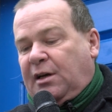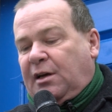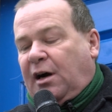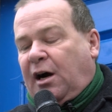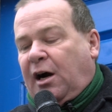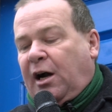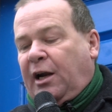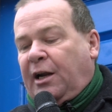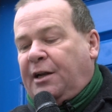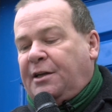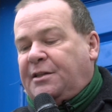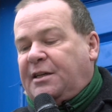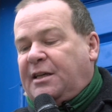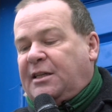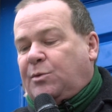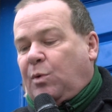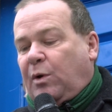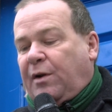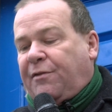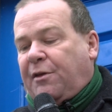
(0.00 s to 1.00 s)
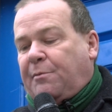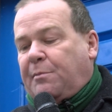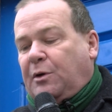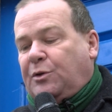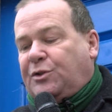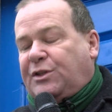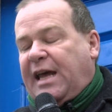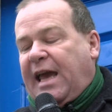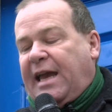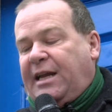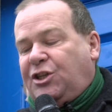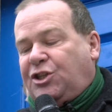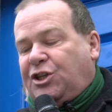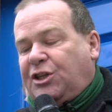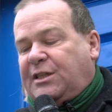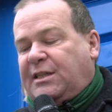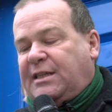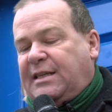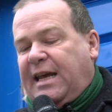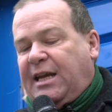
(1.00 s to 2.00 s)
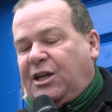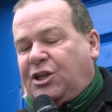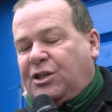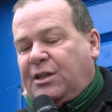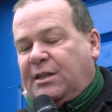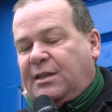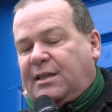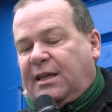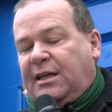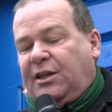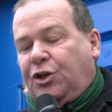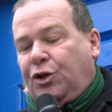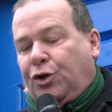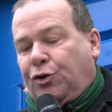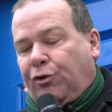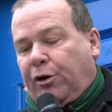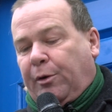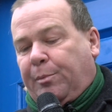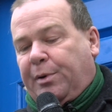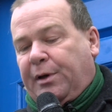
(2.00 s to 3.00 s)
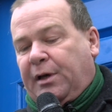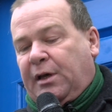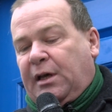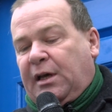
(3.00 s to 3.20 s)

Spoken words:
Ireland is one of the most ancient nations in Europe,